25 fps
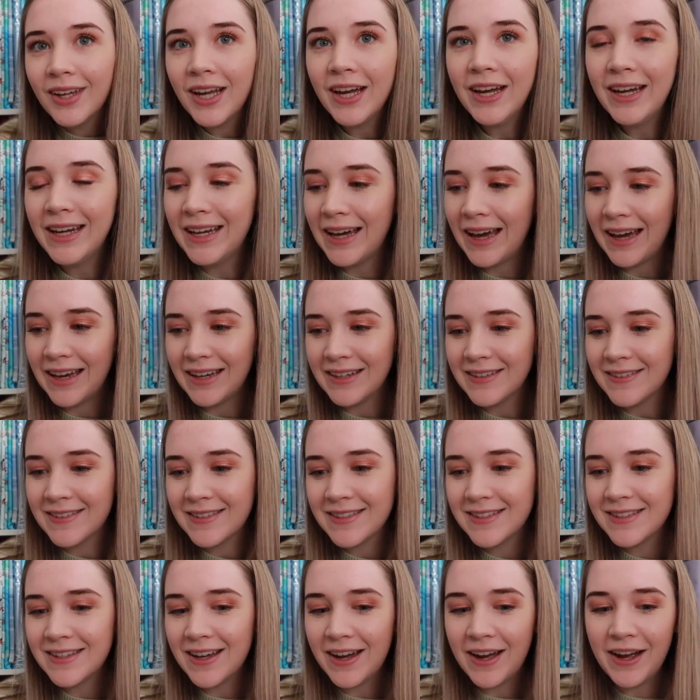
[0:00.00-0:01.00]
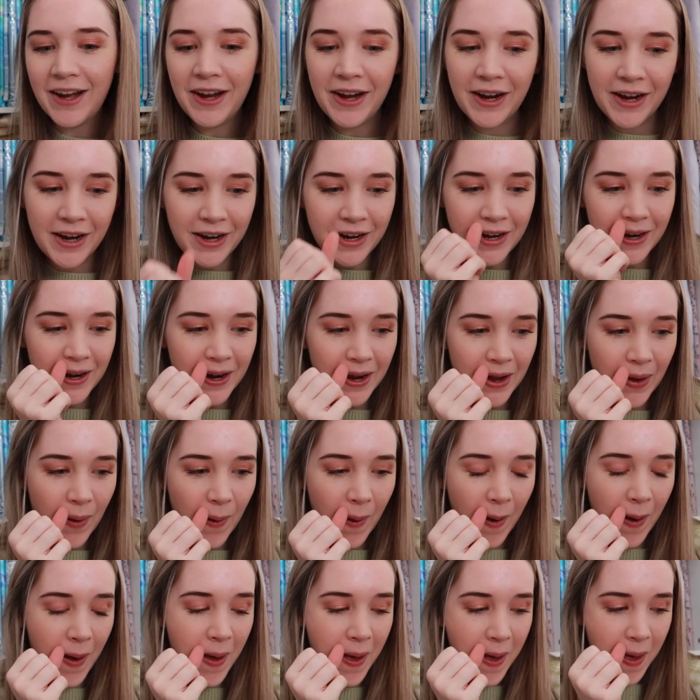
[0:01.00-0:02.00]
Okay, so
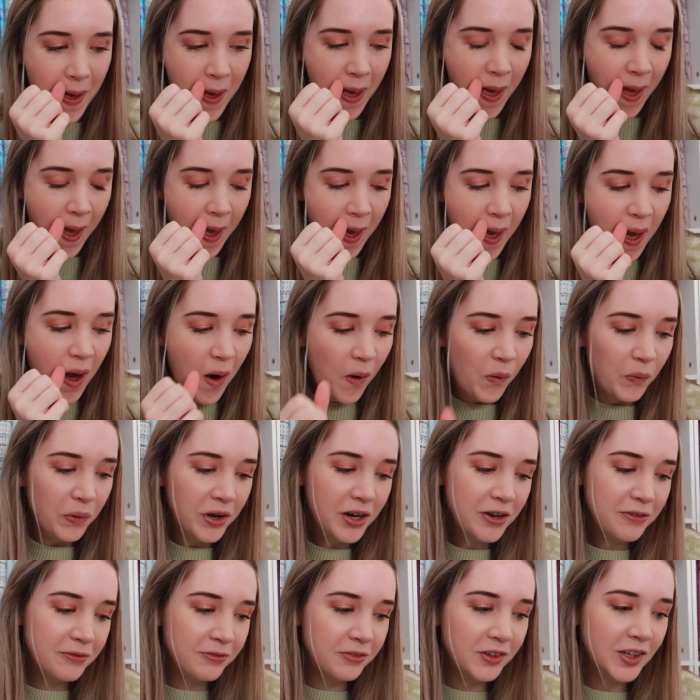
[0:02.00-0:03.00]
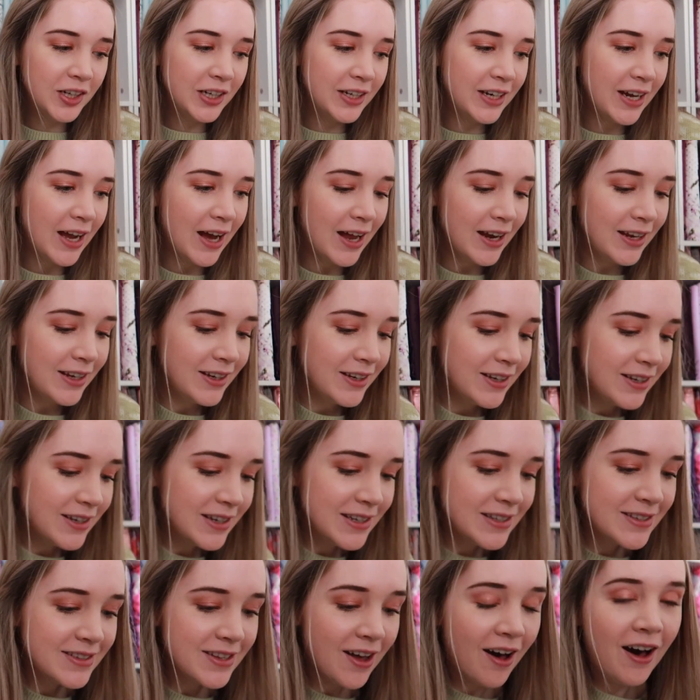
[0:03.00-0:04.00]
what I figured out
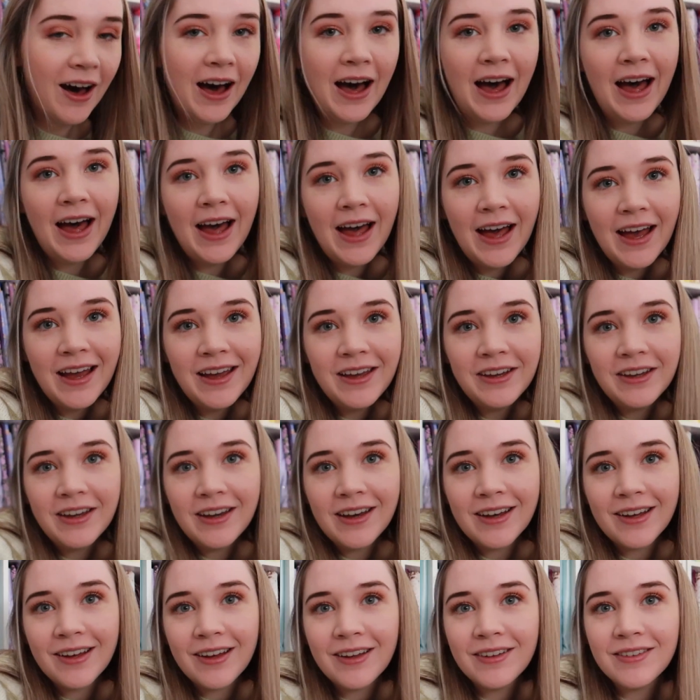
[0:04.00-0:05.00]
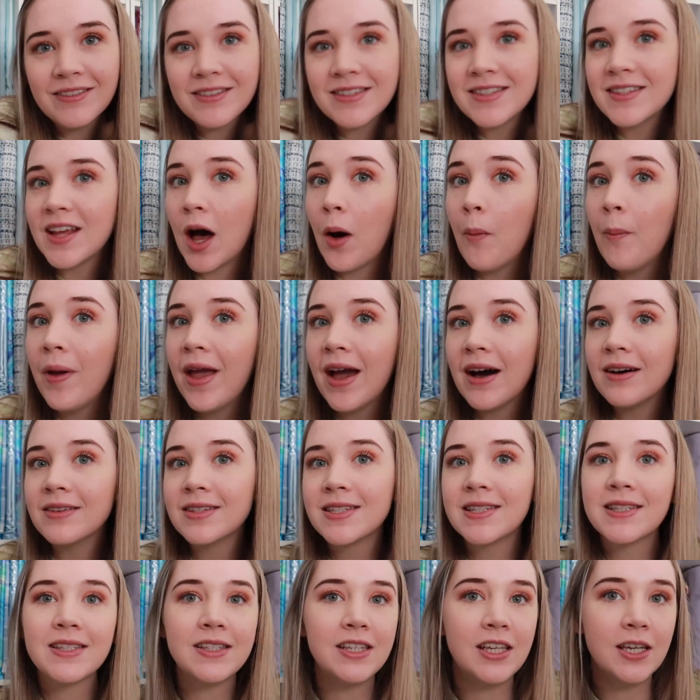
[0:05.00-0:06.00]
is I somehow
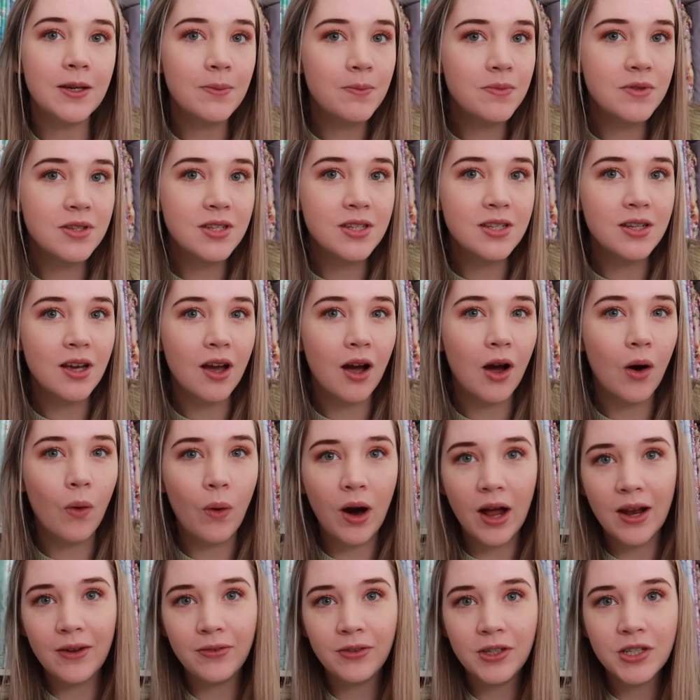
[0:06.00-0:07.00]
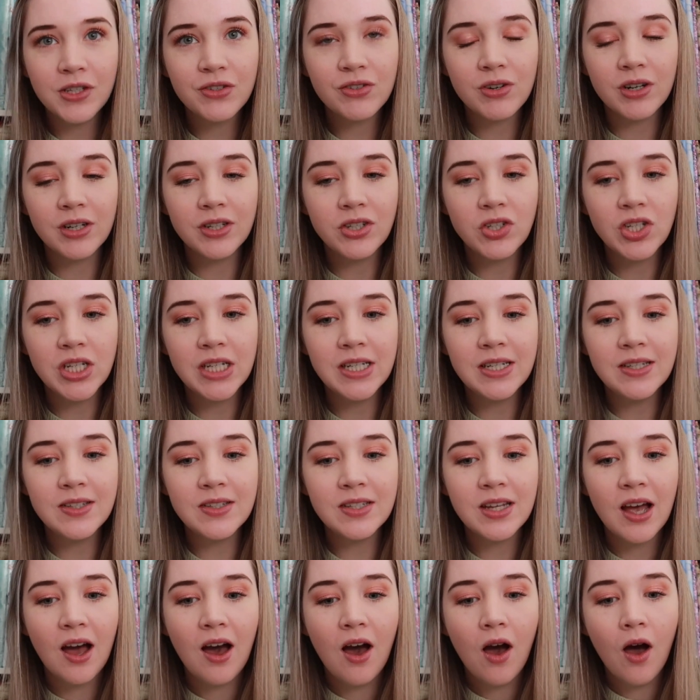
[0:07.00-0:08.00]
skipped quite a few
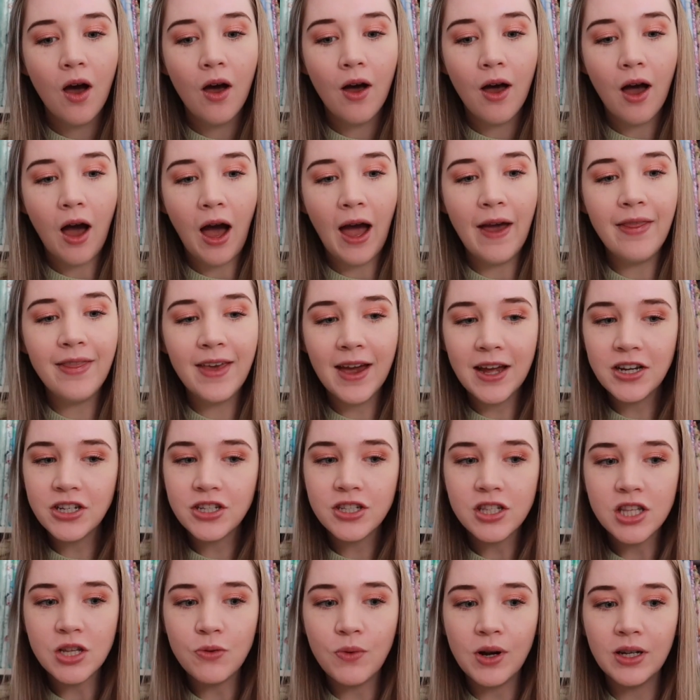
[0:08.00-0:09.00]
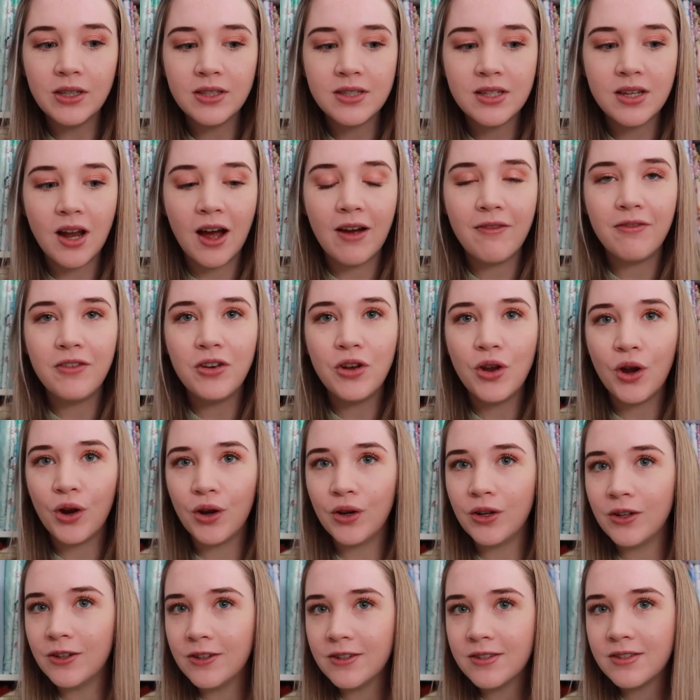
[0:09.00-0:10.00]
scrunchies, and they're just the ones I've
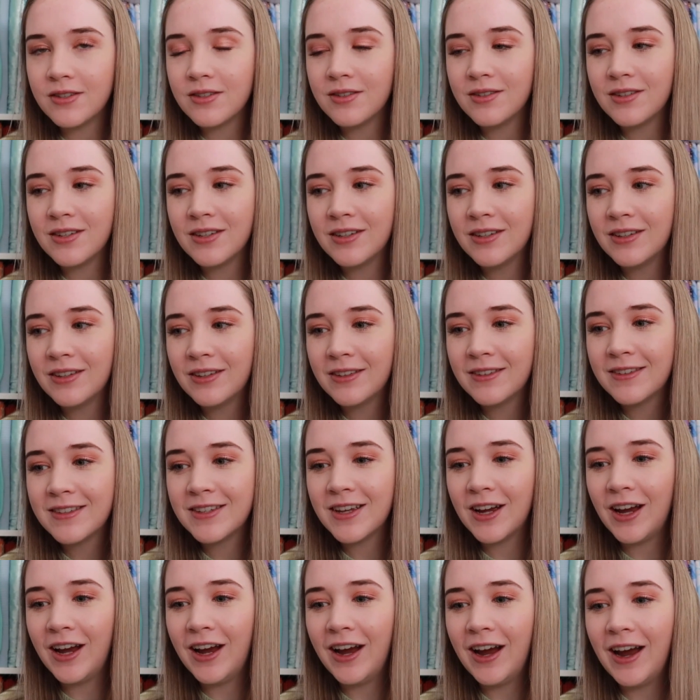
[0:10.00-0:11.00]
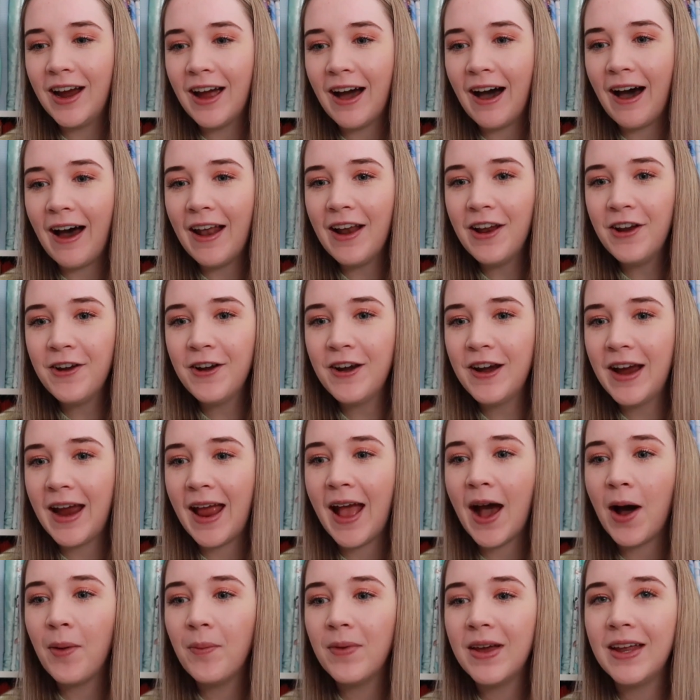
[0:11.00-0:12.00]
noticed. So I don't know
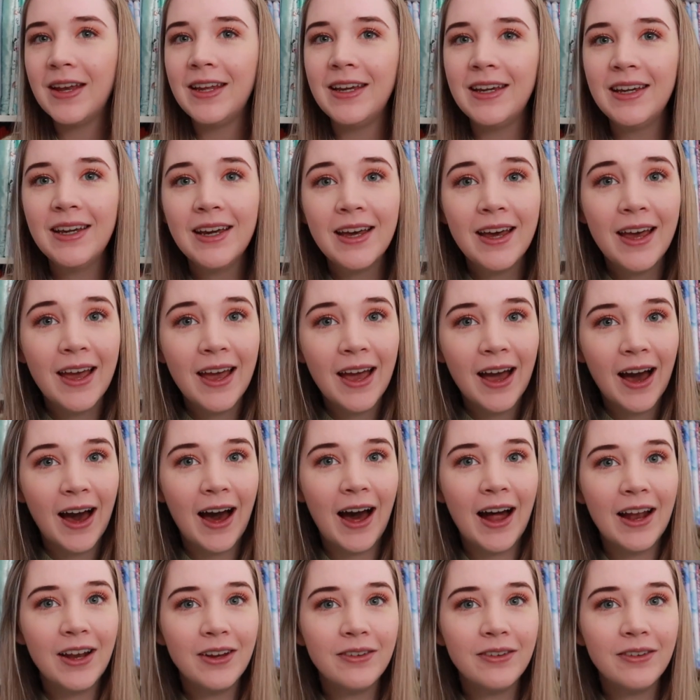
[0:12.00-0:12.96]
how many out